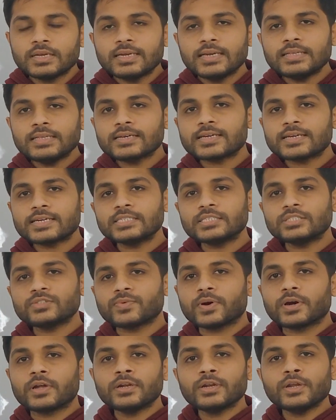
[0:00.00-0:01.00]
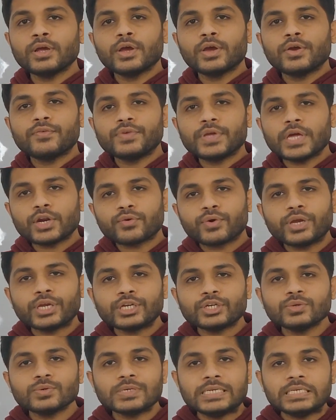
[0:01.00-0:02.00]
In the case 1, we are
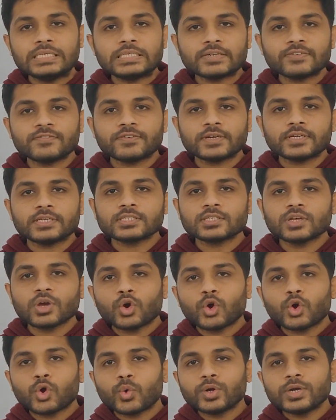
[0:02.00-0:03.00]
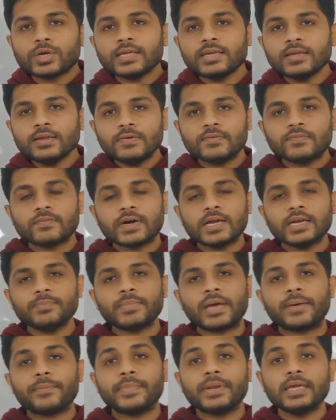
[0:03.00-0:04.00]
going to interface only one
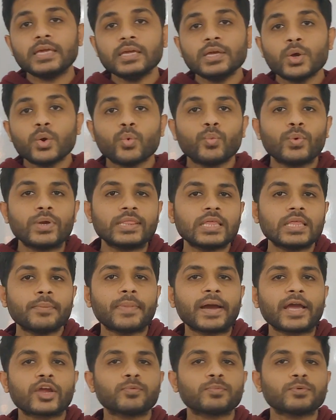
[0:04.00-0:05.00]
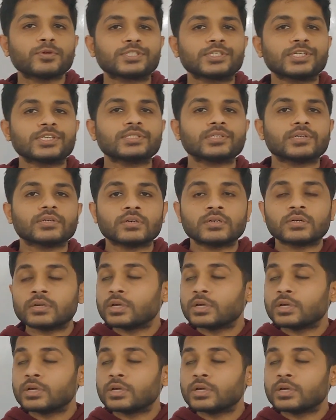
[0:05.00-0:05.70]
memory with the microprocessor.